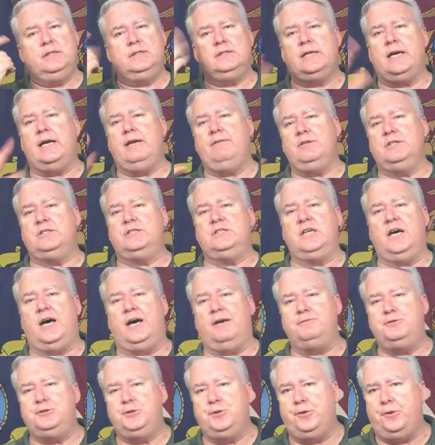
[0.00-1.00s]
kind of a
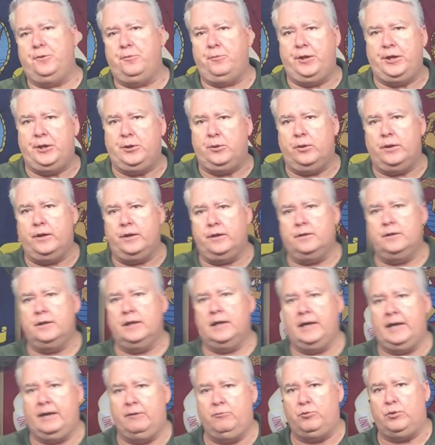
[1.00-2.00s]
soft shooting recoil.
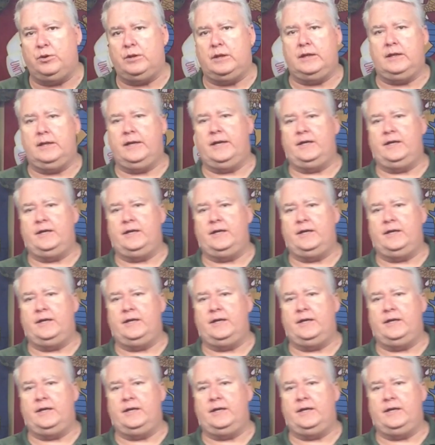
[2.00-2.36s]
I really